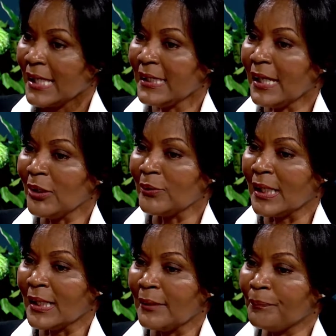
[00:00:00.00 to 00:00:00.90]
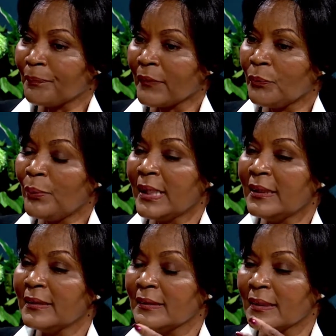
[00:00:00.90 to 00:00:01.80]
Now,
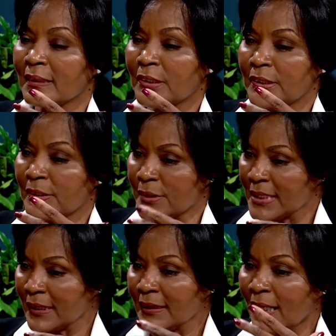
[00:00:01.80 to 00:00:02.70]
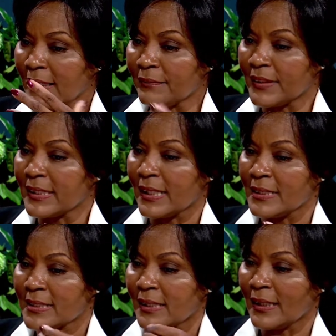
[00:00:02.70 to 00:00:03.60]
when you see a lot of the
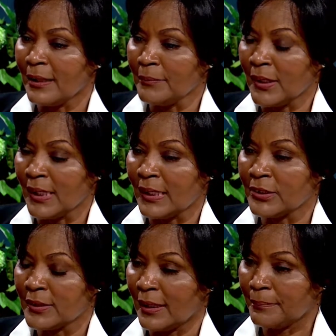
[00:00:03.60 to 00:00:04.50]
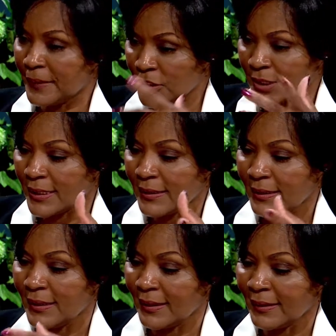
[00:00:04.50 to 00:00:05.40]
guests that come on pitching
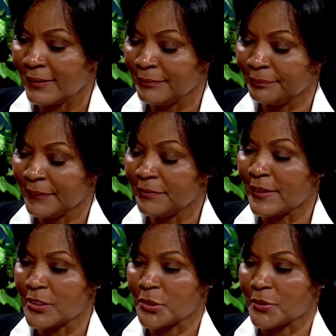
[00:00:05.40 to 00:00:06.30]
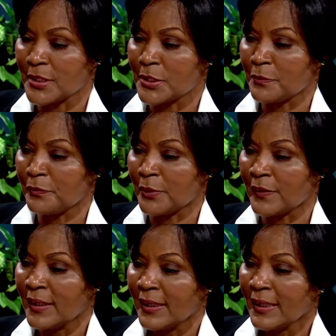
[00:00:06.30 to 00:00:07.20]
the investors and so
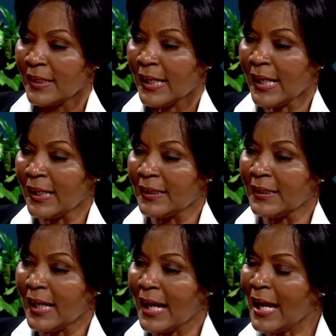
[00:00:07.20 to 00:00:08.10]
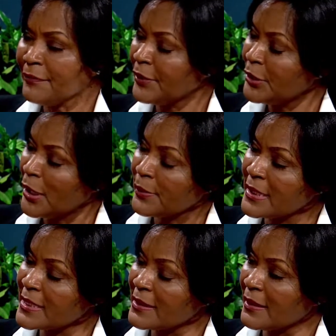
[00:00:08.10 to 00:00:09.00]
forth, have you
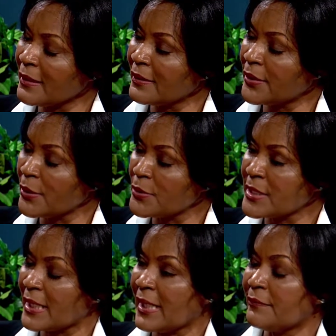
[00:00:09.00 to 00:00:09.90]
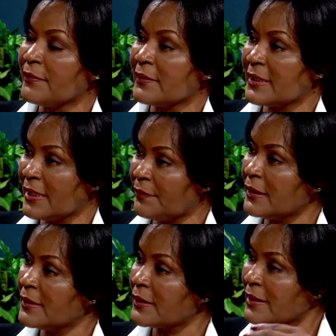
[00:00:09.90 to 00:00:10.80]
noticed those that have
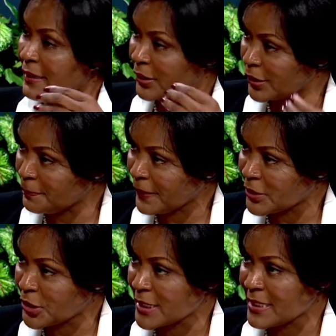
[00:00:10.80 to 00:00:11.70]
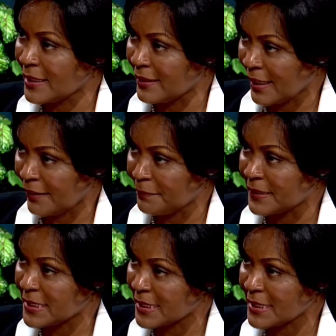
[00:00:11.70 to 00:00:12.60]
given the good pitches and have
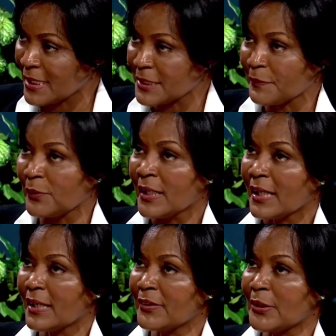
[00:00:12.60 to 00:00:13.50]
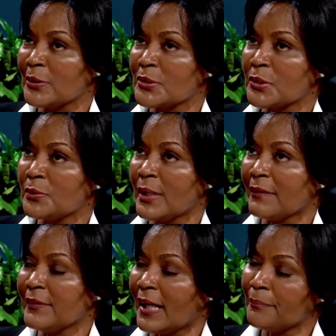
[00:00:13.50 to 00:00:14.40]
been successful, and those who
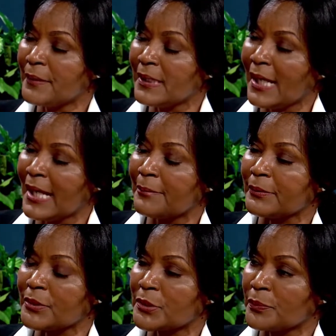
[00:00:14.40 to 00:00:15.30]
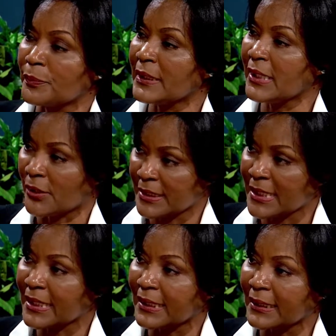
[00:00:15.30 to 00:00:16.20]
have not been able to really
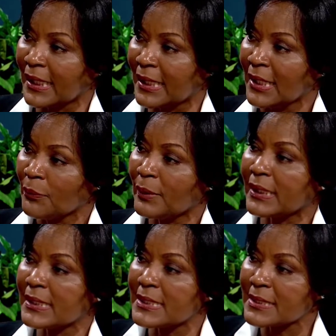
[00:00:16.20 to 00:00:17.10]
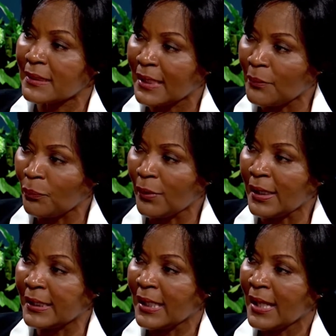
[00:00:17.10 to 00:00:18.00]
articulate what it is that they
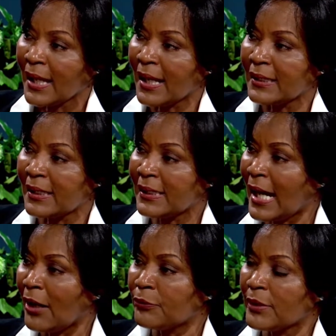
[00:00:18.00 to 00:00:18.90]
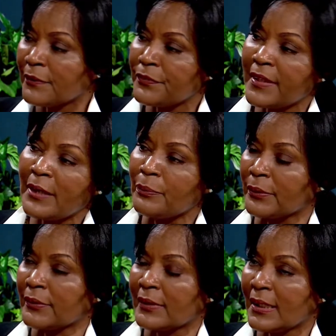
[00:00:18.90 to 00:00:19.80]
want, and how, if they
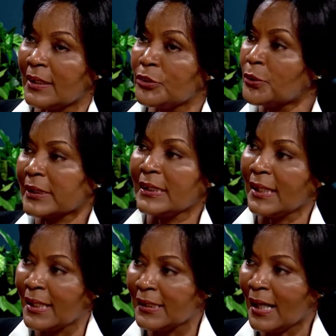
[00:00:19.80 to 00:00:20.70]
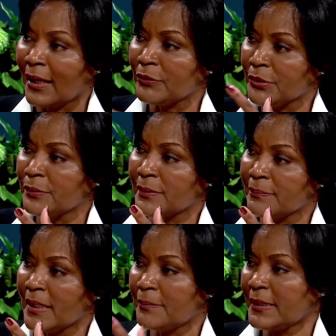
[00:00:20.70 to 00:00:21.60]
were your client, how you would
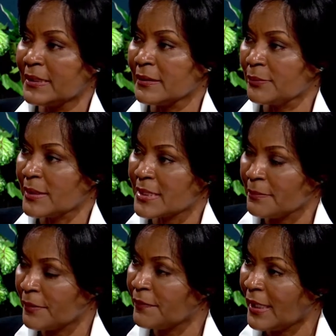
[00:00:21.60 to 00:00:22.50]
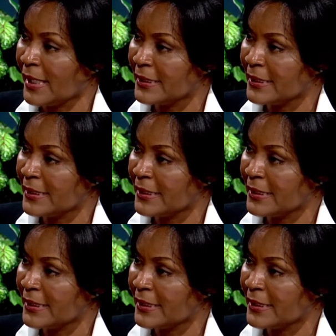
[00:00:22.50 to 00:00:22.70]
maybe deal with some of that?